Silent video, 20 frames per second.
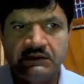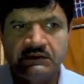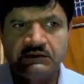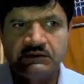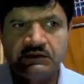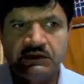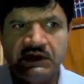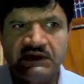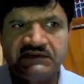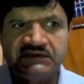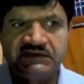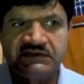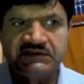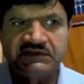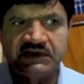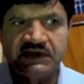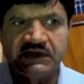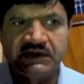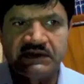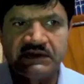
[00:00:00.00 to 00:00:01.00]
So let's
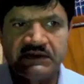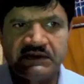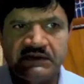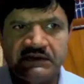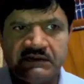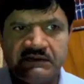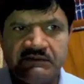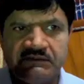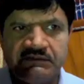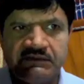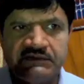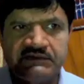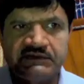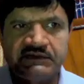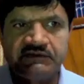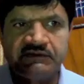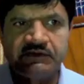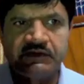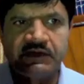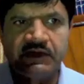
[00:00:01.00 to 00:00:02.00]
start. First
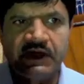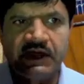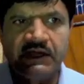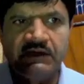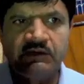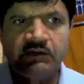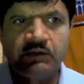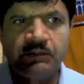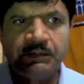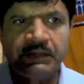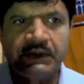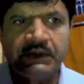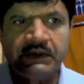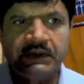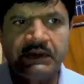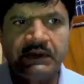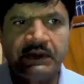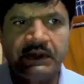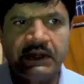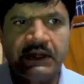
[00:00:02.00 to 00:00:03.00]
of all, I'll open
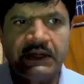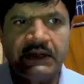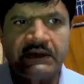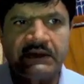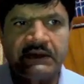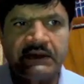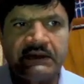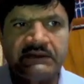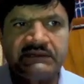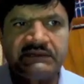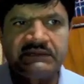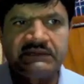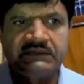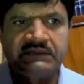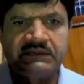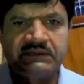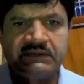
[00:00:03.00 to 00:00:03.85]
HEC-RAS.